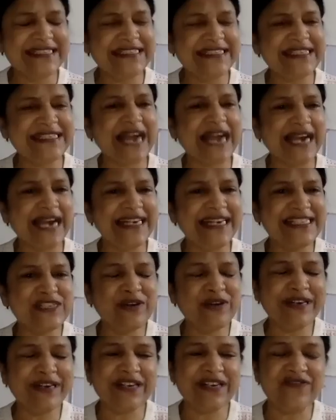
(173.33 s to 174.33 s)
So she
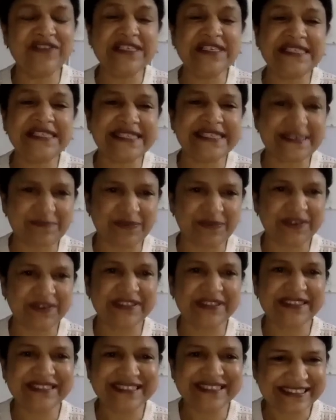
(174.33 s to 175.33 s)
guides you at every step.
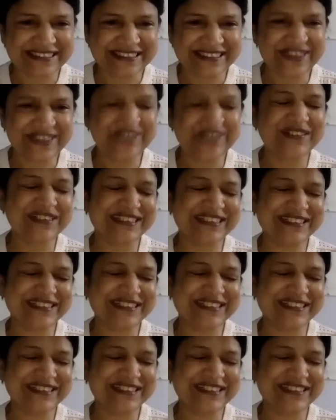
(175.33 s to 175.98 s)
Okay.